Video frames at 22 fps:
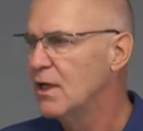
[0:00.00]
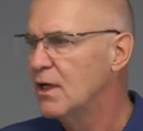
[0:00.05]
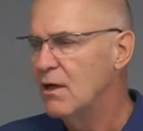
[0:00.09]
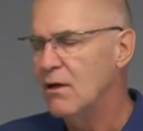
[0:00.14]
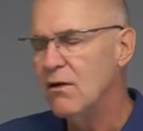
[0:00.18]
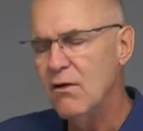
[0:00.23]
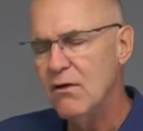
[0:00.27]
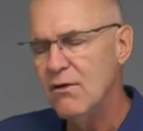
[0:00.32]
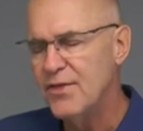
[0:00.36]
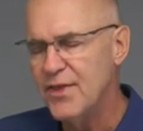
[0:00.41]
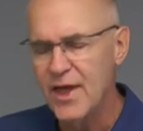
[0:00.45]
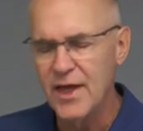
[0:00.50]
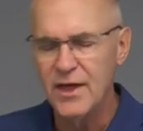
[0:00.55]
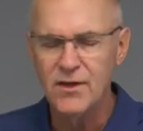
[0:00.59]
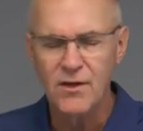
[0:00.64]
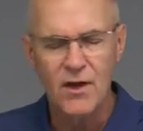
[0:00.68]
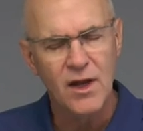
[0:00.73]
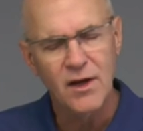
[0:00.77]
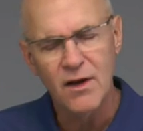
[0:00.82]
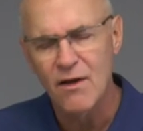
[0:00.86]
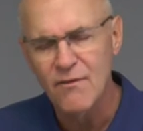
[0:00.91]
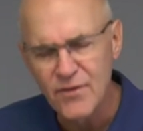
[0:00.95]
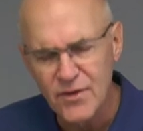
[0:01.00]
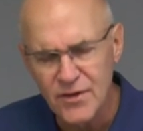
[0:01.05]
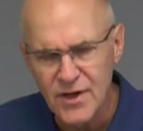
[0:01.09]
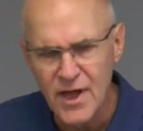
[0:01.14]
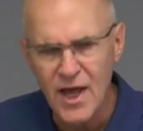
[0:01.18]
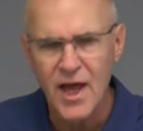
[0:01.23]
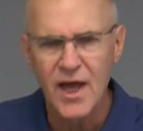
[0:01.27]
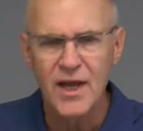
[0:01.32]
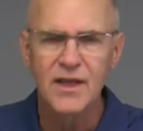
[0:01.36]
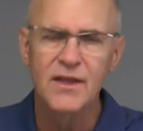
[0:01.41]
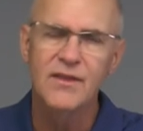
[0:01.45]
oh, thank you, I love you,
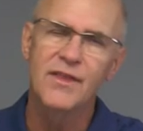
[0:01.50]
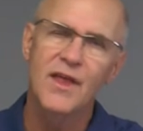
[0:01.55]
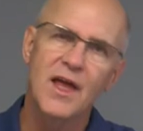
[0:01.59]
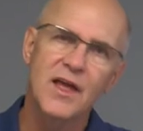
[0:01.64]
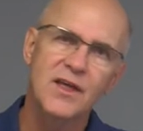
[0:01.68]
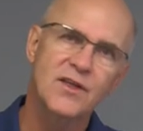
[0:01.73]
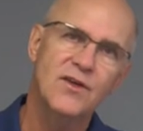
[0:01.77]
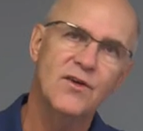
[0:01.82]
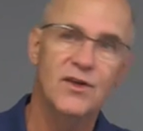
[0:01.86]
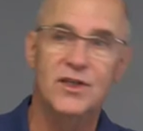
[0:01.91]
Daddy, thank you.